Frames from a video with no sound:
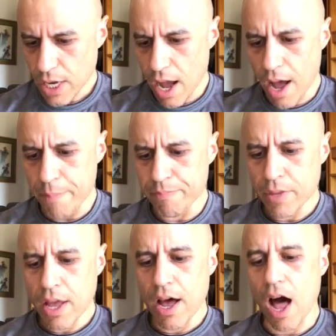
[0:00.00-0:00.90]

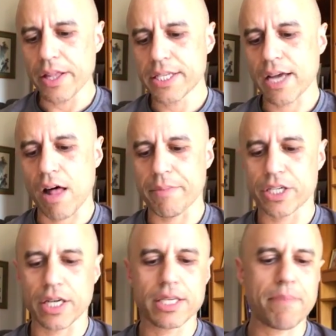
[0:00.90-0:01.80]
Holly
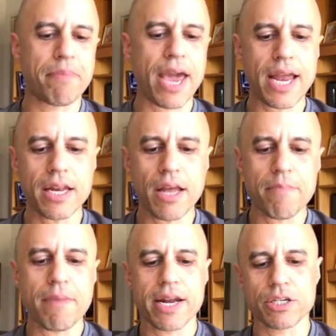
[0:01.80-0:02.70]
Talmadge, I see a pain
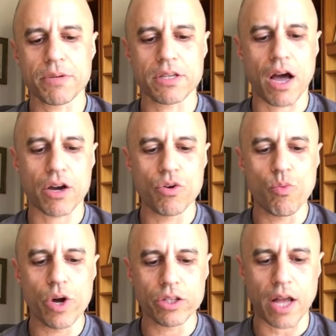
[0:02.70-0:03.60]
management doc who
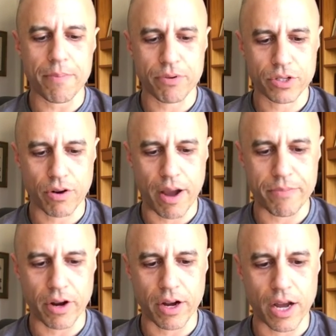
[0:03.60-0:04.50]
will not prescribe
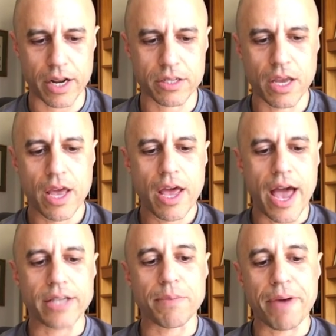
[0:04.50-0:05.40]
narcotics.
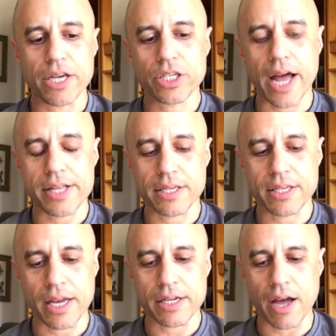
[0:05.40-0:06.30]
As a patient, I had to
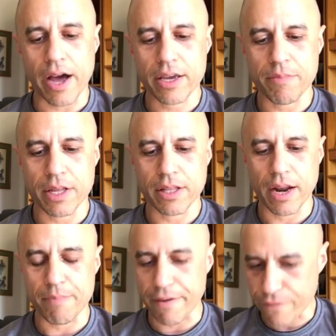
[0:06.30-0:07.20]
sign a document
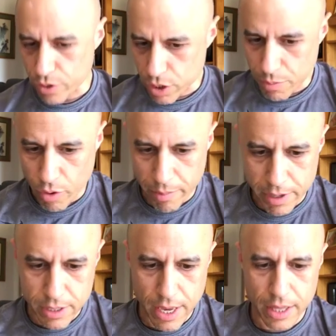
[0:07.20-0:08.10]
that at my first
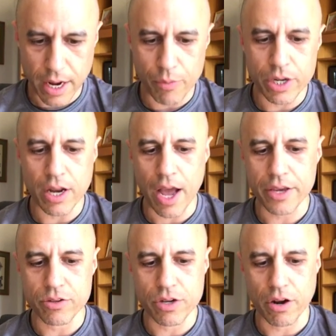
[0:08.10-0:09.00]
appointment saying that I would
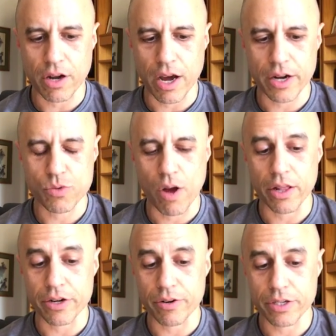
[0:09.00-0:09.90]
not use narcotics while
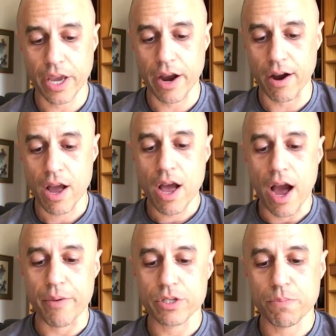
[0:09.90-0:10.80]
under his care.
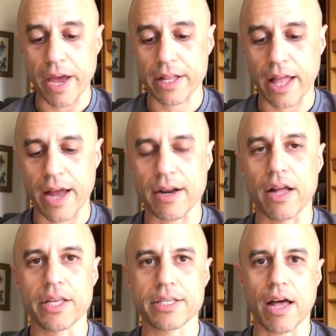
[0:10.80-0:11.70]
I respect that,
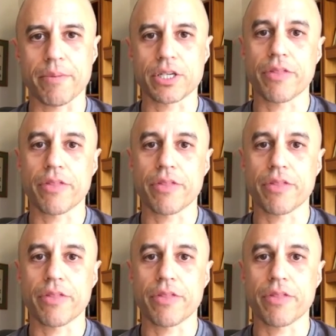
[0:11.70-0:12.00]
Holly Talmadge.